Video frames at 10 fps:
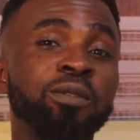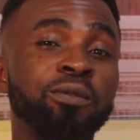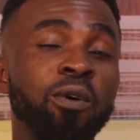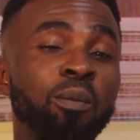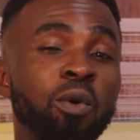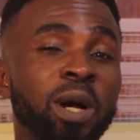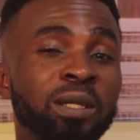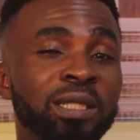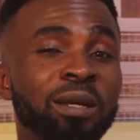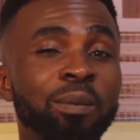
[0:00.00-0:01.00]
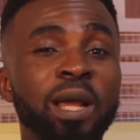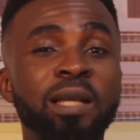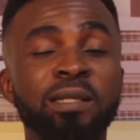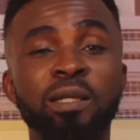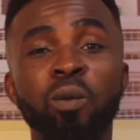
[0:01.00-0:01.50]
for mobile data
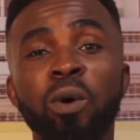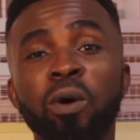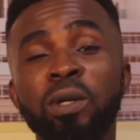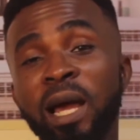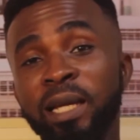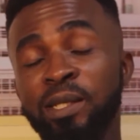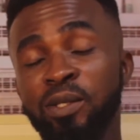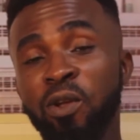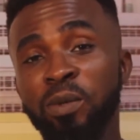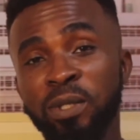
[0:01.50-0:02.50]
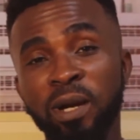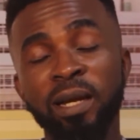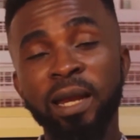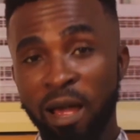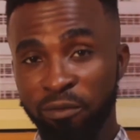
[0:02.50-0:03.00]
plans in the world are in
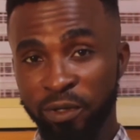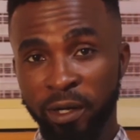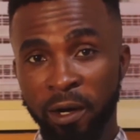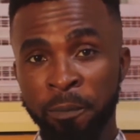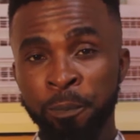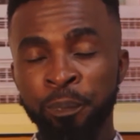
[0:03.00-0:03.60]
sub-Saharan Africa,